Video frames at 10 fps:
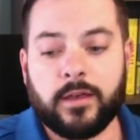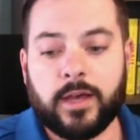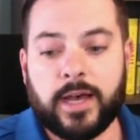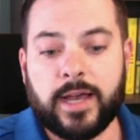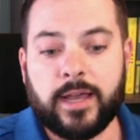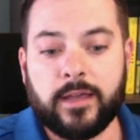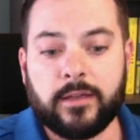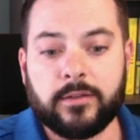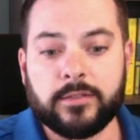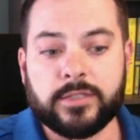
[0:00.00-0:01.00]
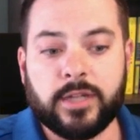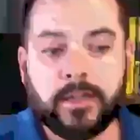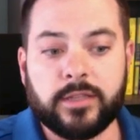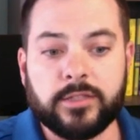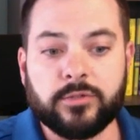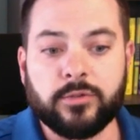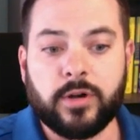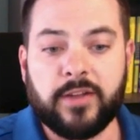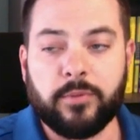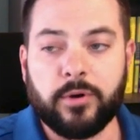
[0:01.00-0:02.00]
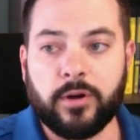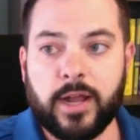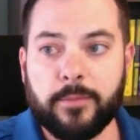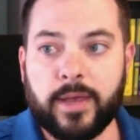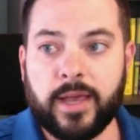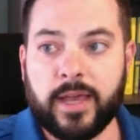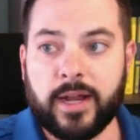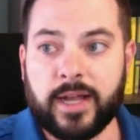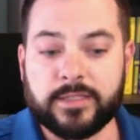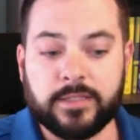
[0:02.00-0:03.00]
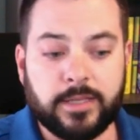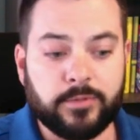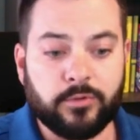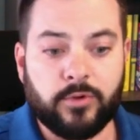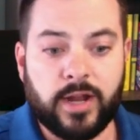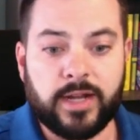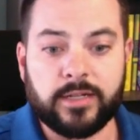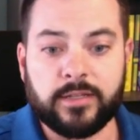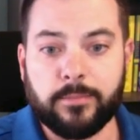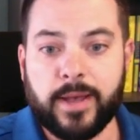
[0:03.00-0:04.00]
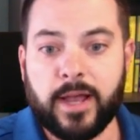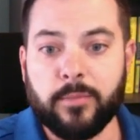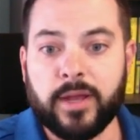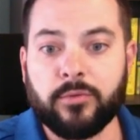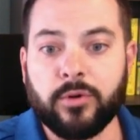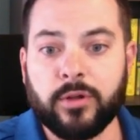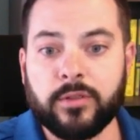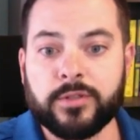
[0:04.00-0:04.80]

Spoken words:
I started the Schoolcraft program and I slipped right into the biomed role.